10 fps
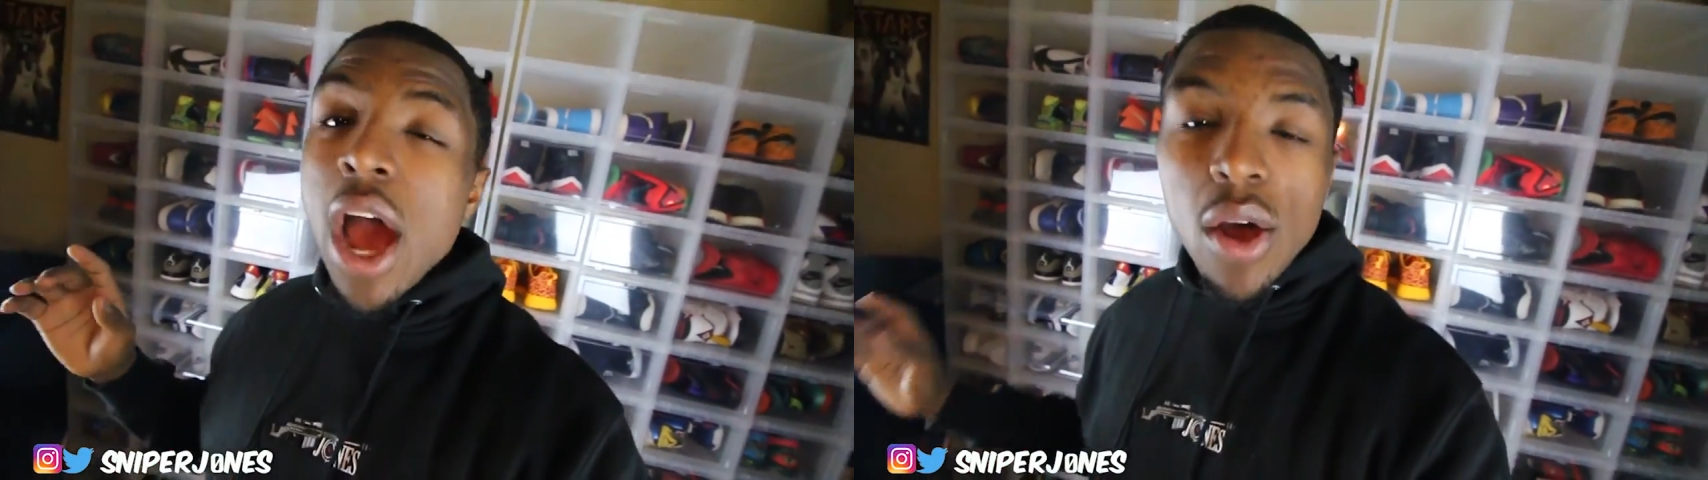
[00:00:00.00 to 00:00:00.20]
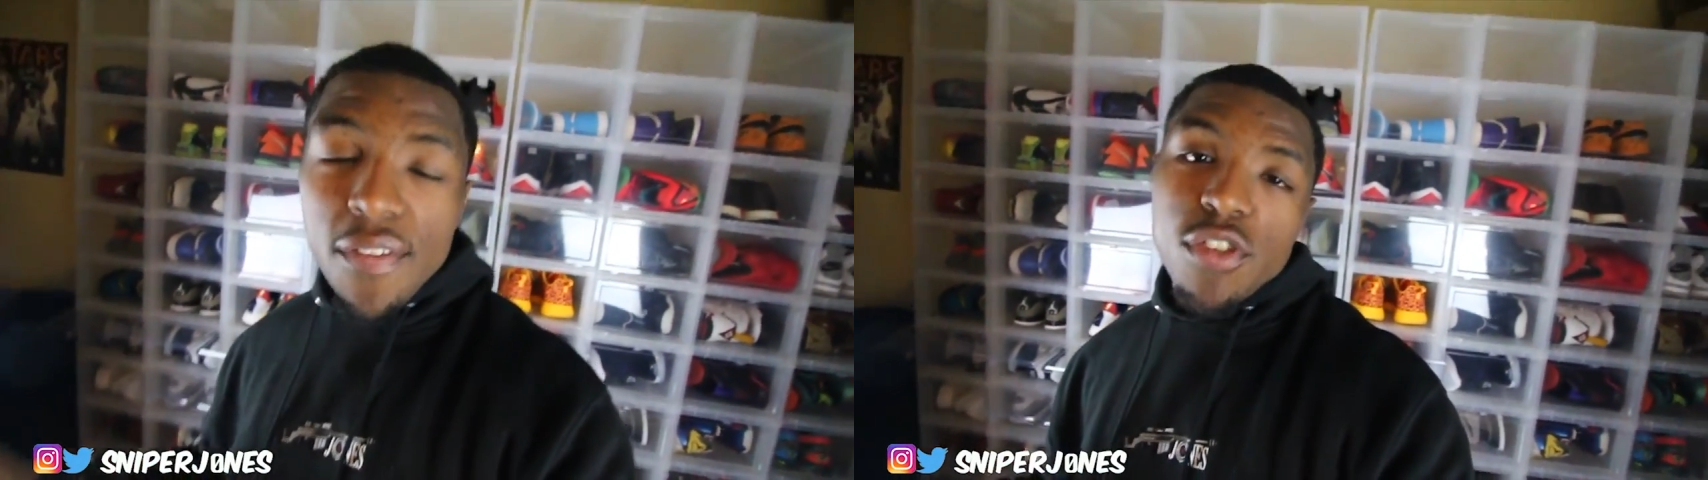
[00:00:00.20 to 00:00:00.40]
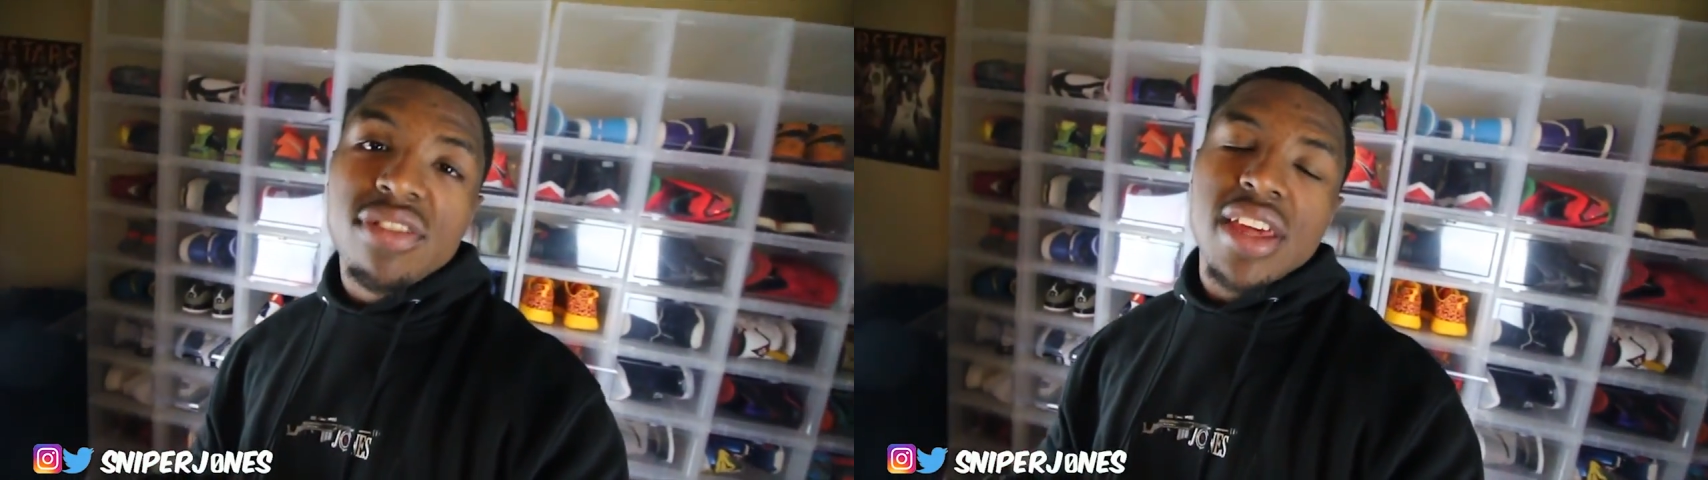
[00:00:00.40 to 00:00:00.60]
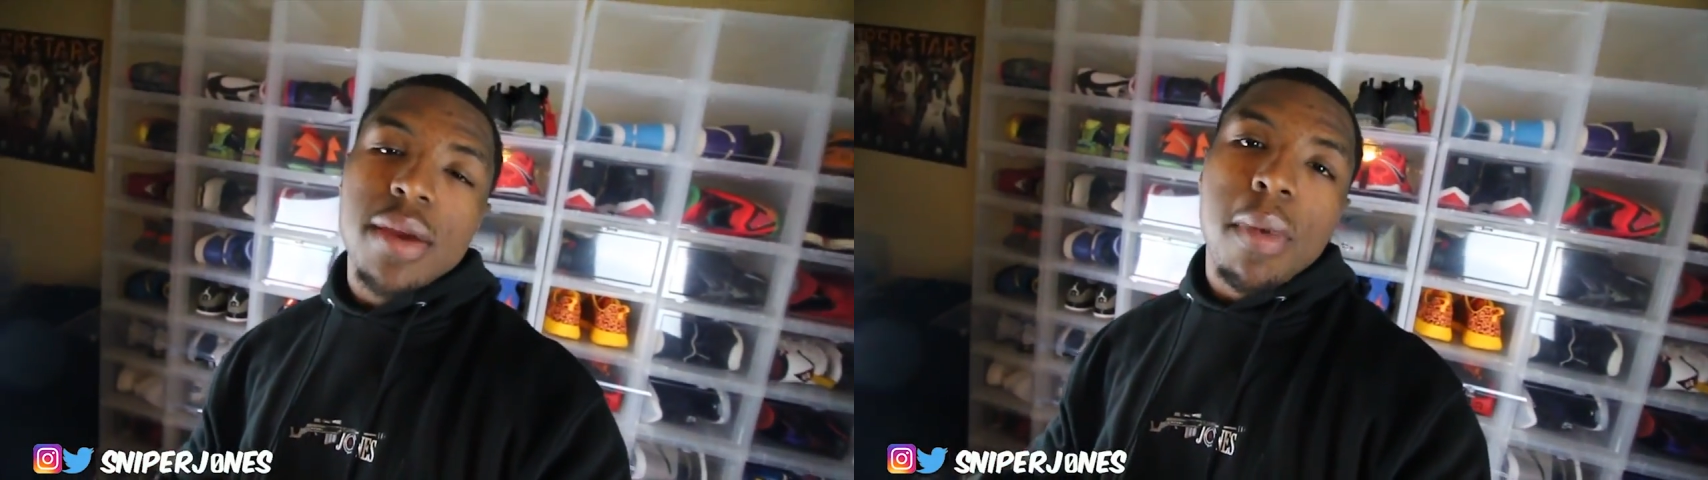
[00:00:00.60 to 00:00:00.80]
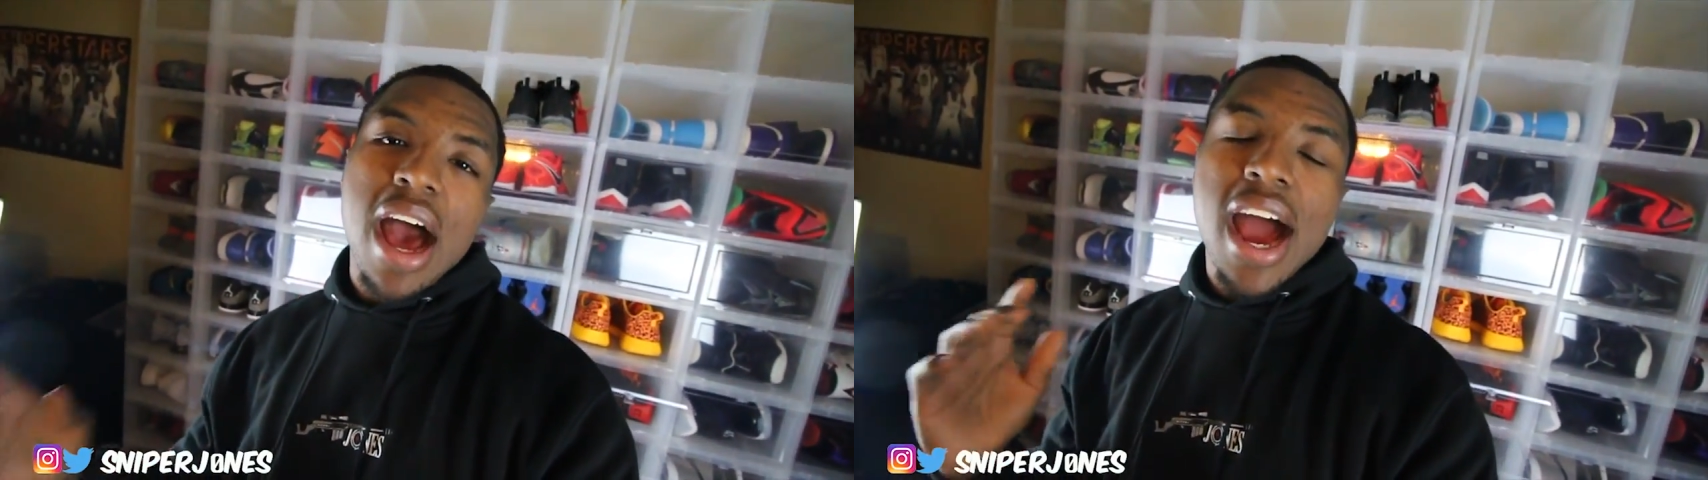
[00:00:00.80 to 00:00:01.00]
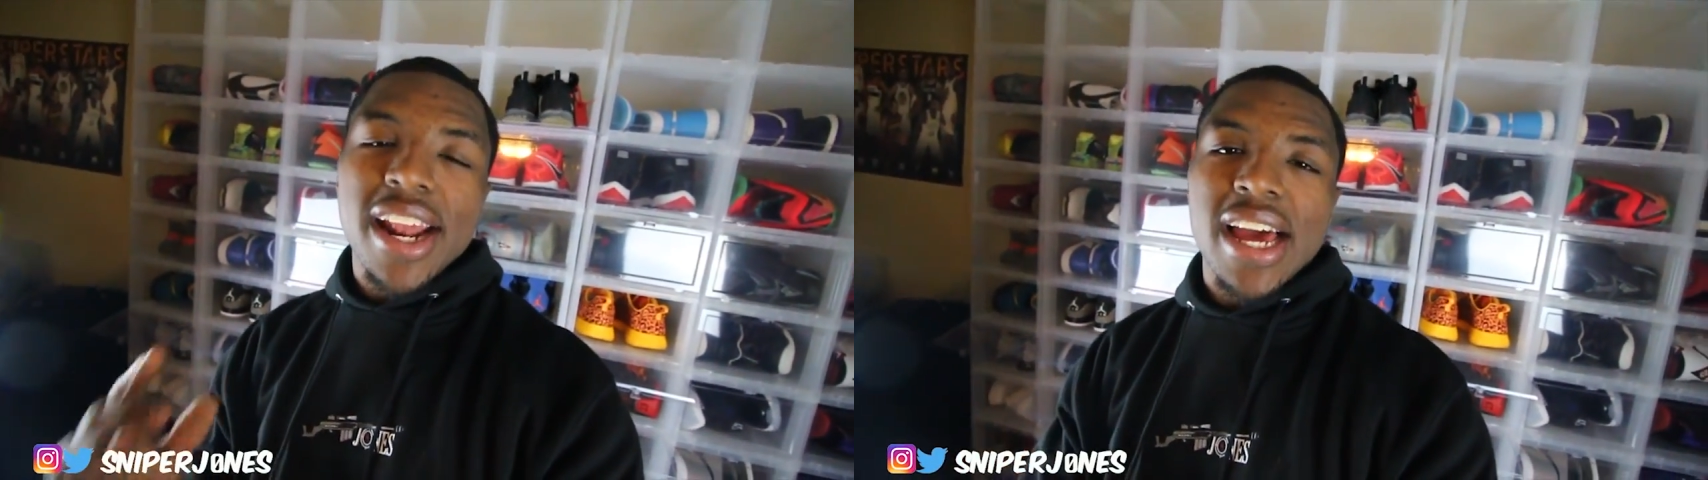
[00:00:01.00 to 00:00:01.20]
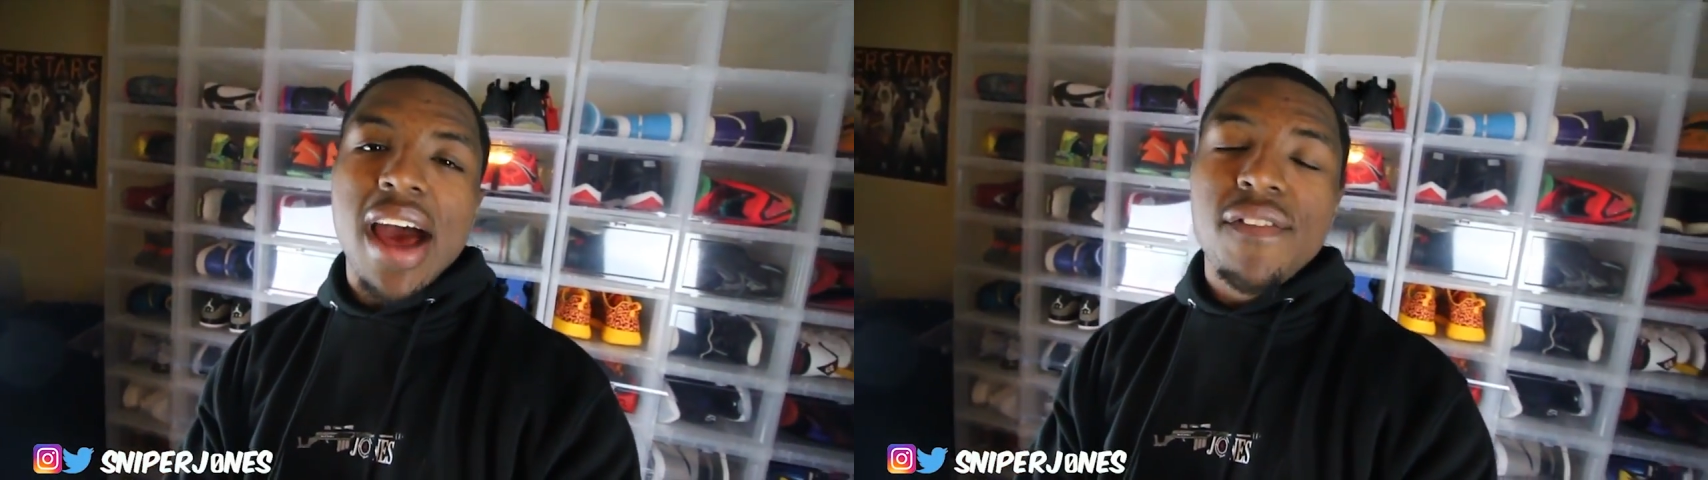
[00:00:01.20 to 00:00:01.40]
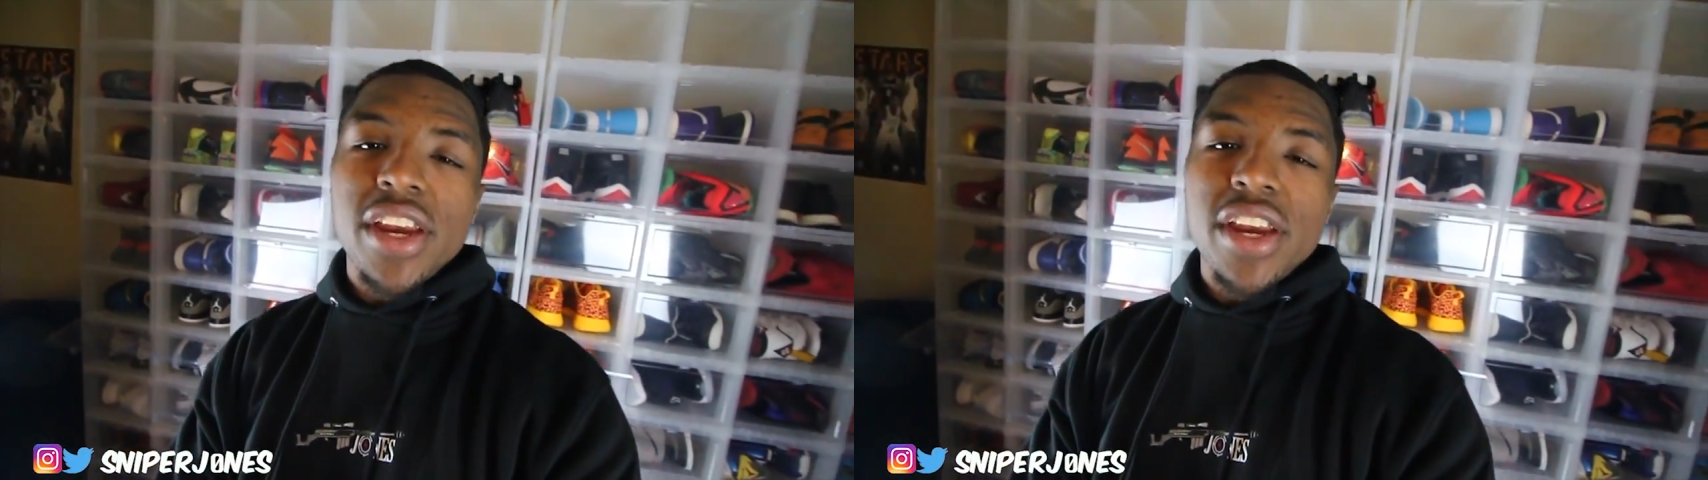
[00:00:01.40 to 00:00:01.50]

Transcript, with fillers: Now, if you seen my how to cop